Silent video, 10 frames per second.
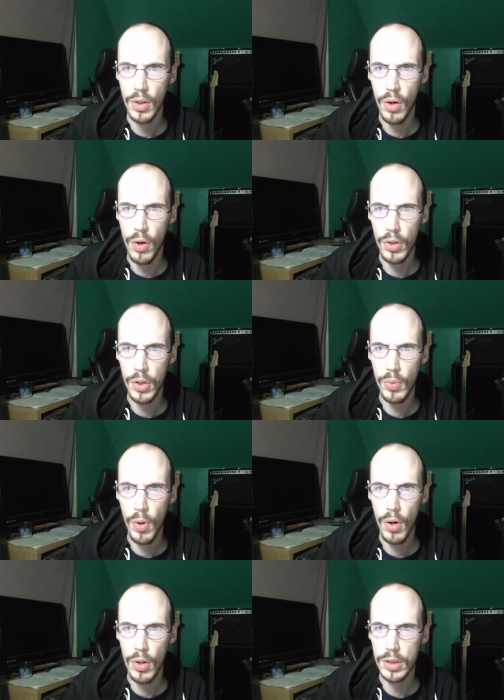All you
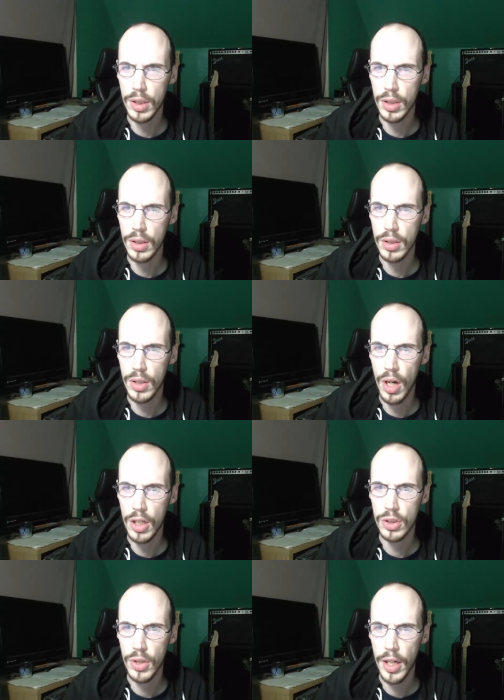are is a
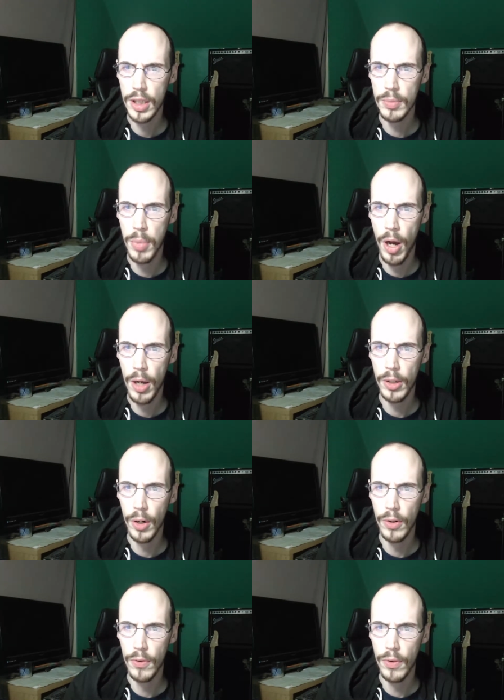contracted
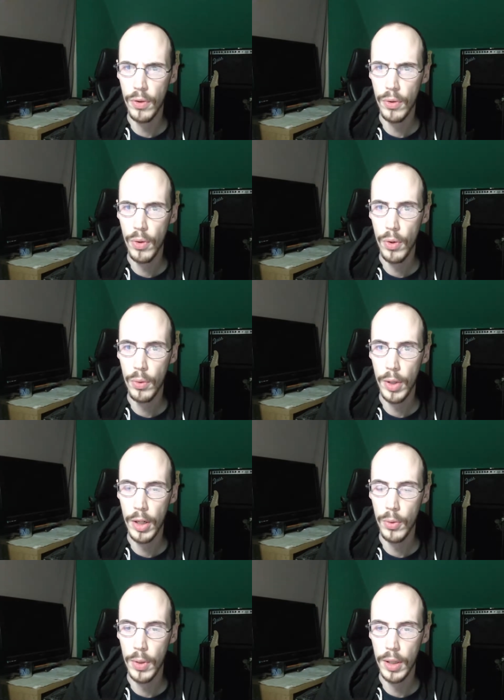bodyguard for the lower
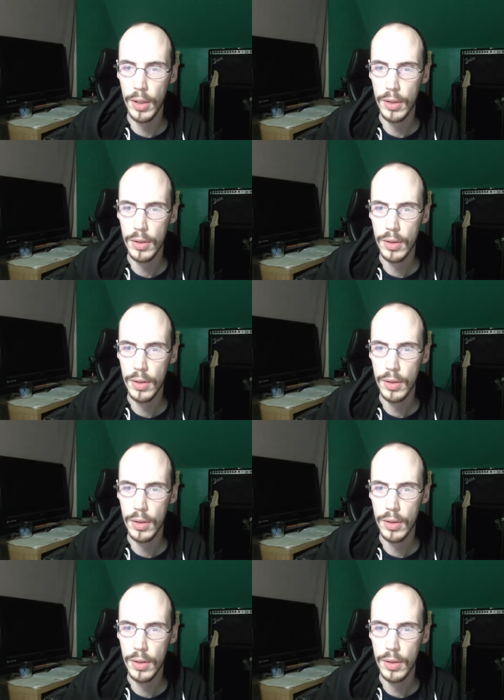rank queen.